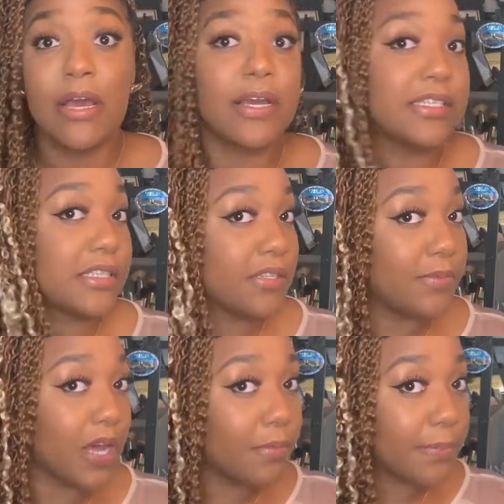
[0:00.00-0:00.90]
It's a
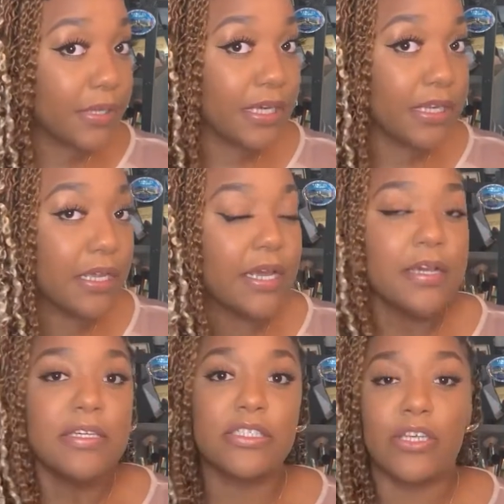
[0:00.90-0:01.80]
double blend.
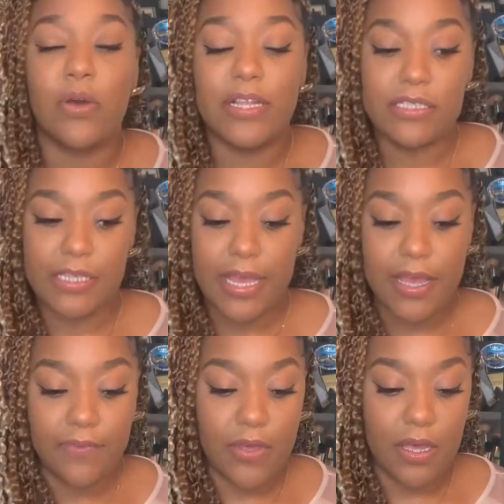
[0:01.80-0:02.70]
So I just
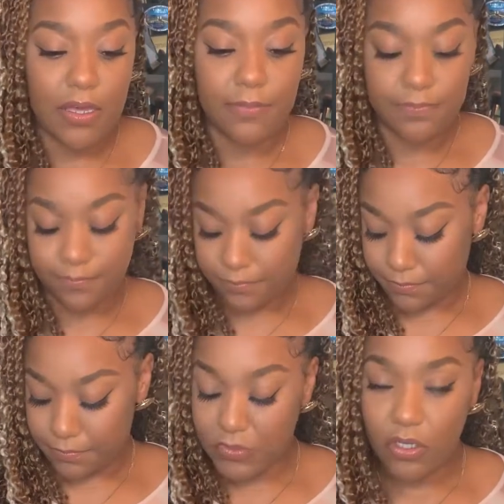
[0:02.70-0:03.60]
have
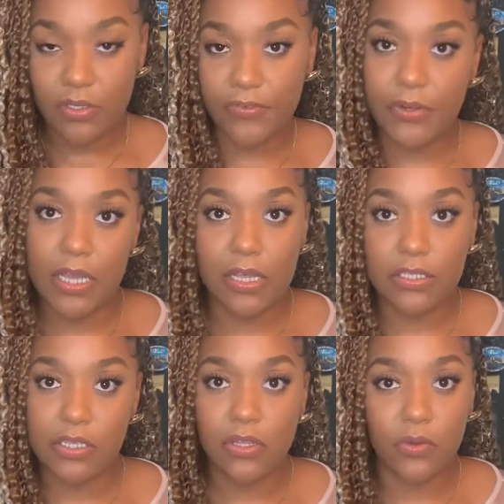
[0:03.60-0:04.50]
different colors
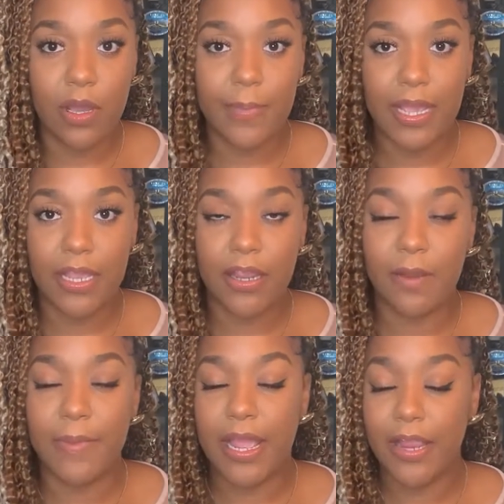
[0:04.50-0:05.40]
all throughout my hair.
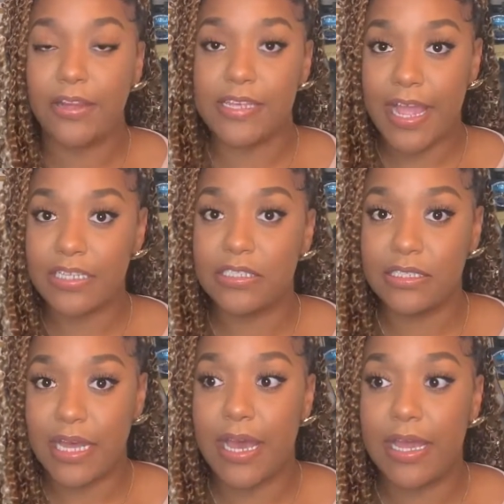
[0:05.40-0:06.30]
My hair is actually
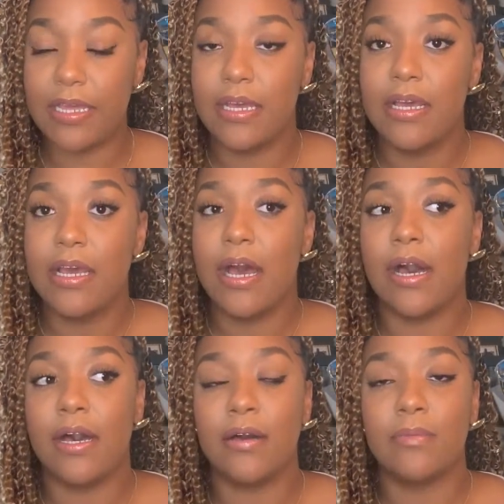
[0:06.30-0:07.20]
dyed
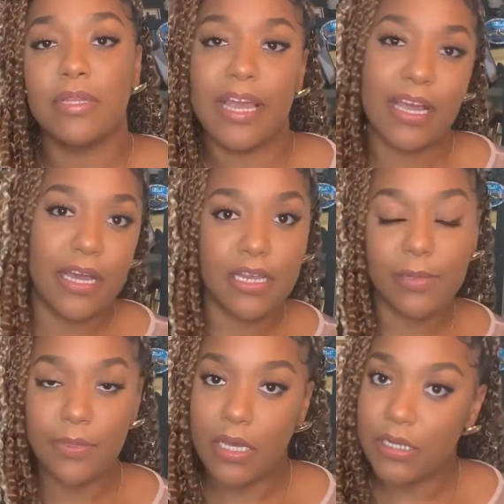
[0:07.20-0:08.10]
like a honey
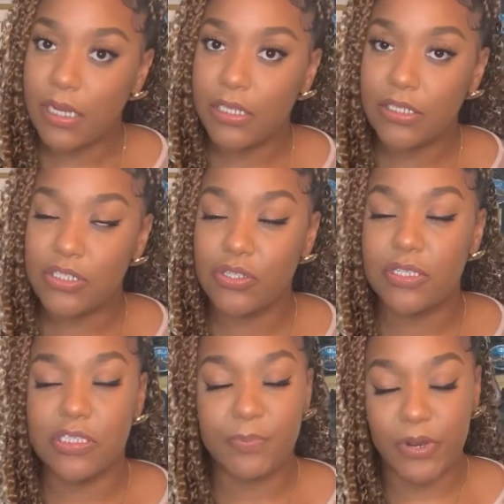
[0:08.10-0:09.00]
blonde color, so
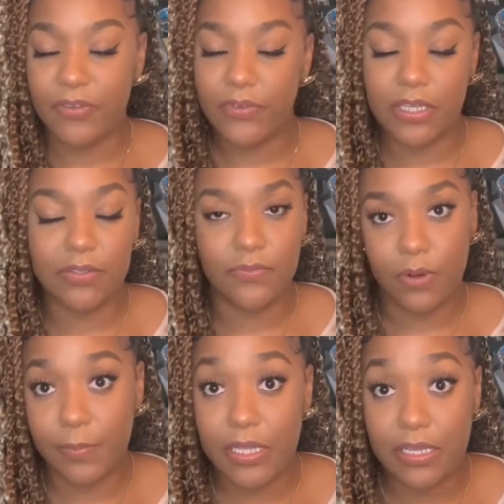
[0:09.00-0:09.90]
this is perfect for
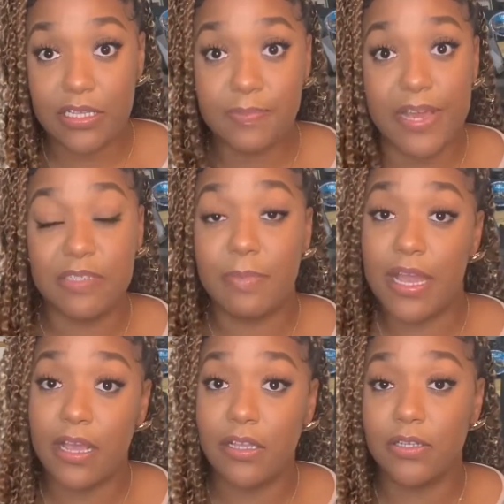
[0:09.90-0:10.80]
me. This matched my
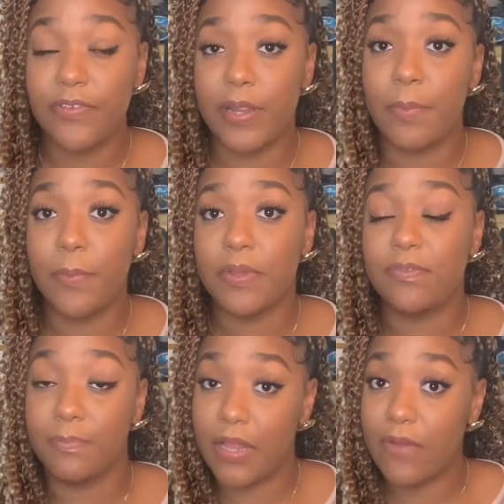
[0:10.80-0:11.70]
color very perfect,
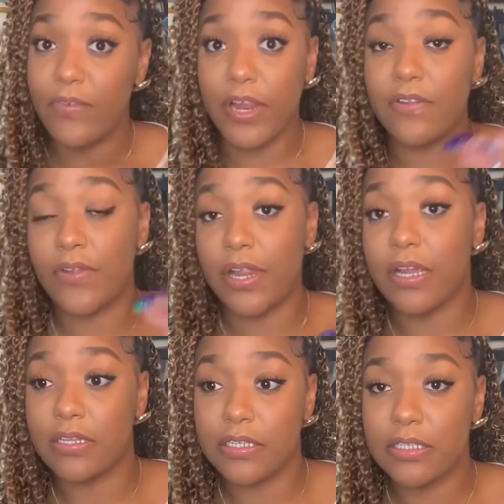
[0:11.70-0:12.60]
very
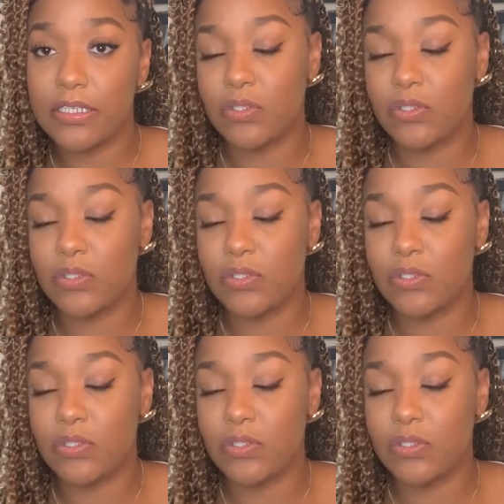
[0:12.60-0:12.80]
clearly.